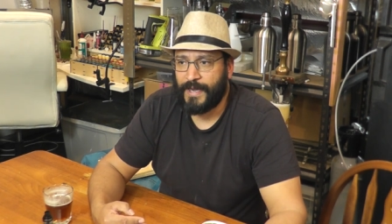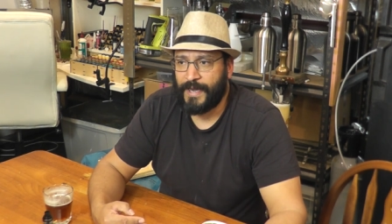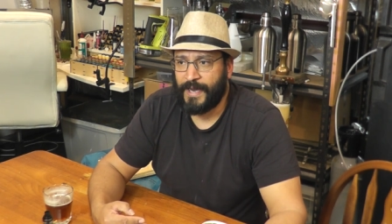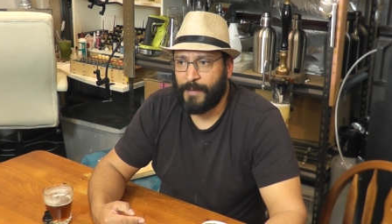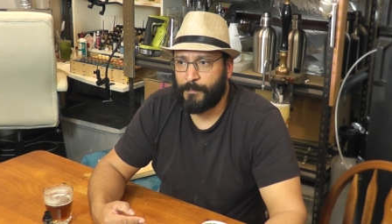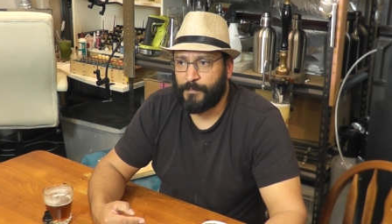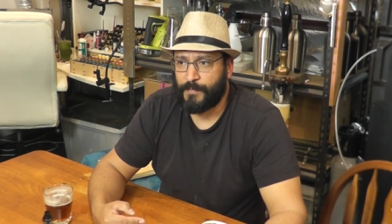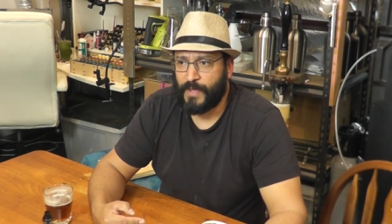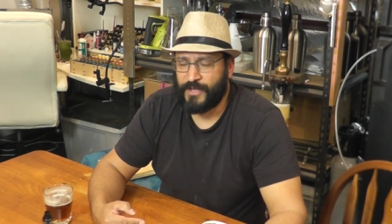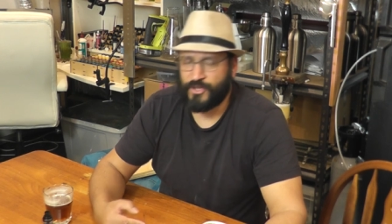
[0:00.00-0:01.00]
Um,
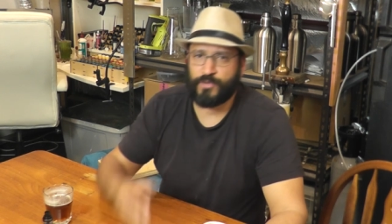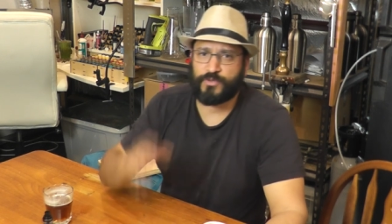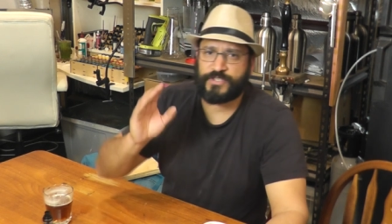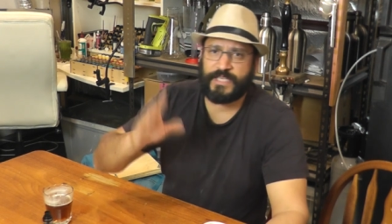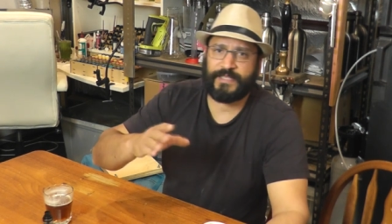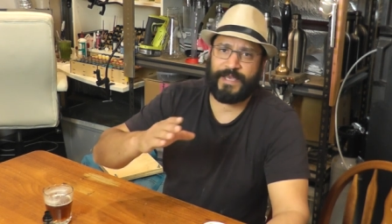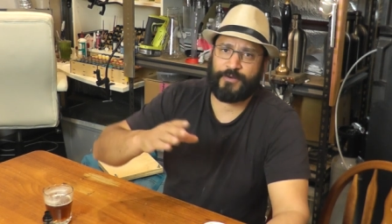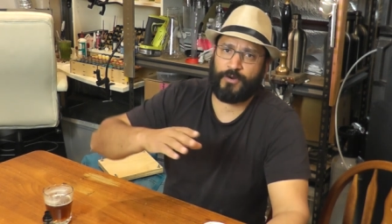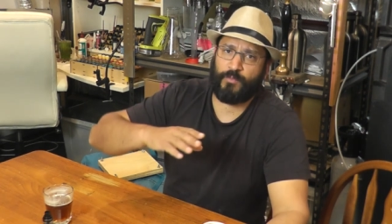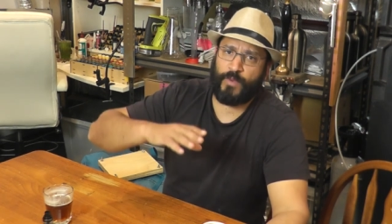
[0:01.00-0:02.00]
and you'll see
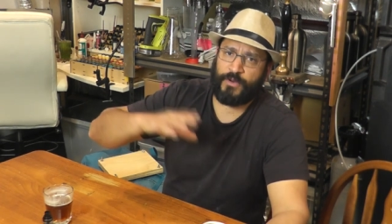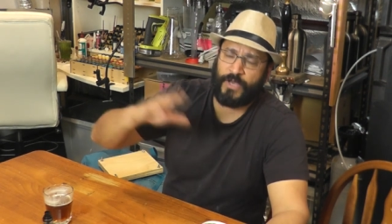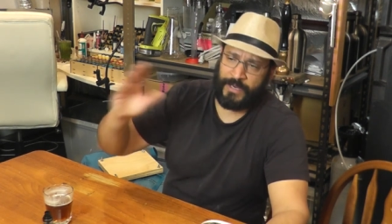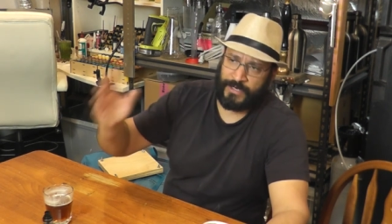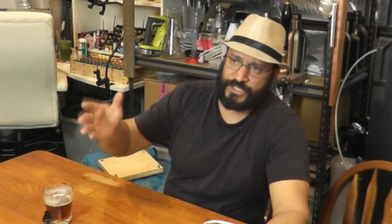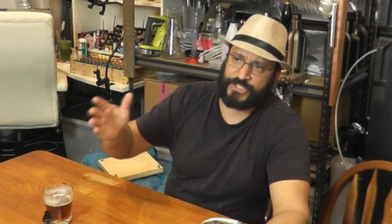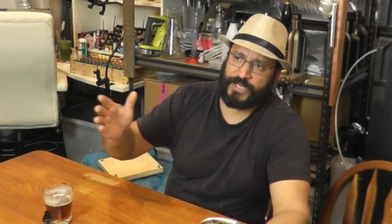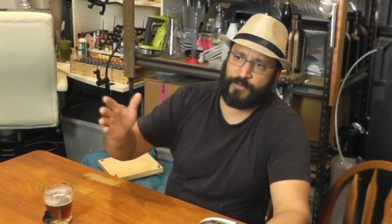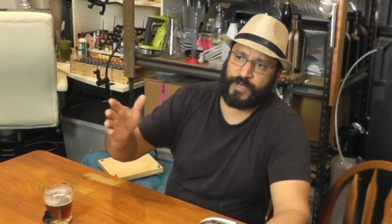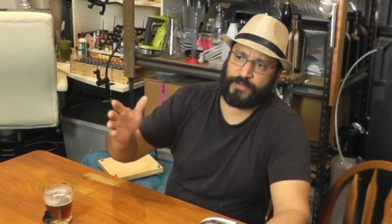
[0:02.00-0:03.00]
later on when I actually
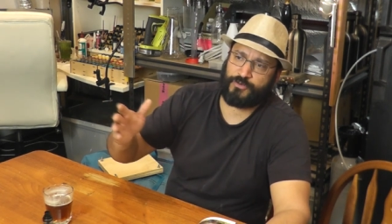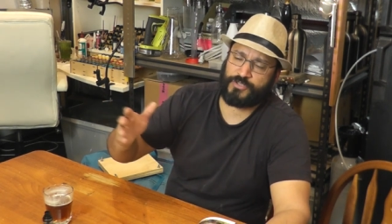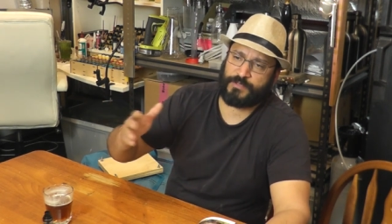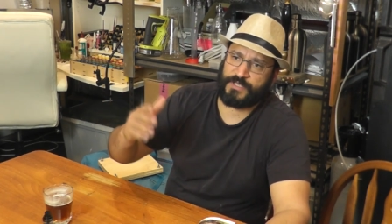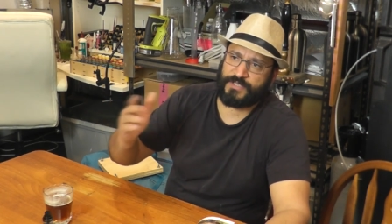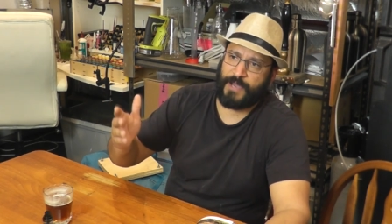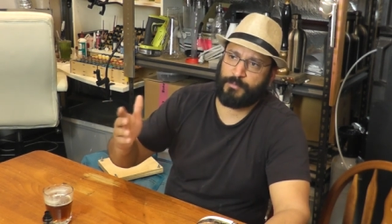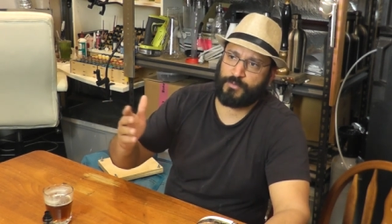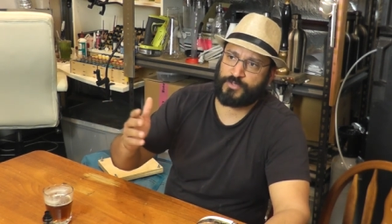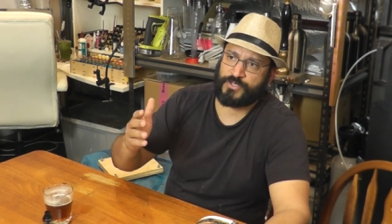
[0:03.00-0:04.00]
start running through some
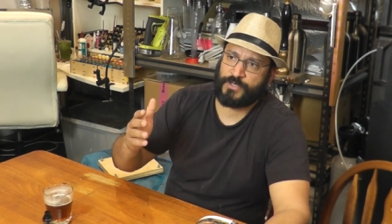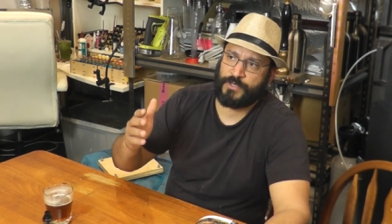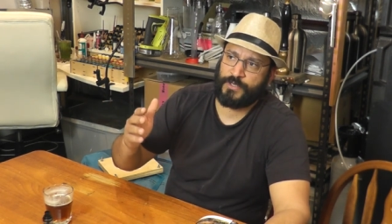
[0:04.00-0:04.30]
examples,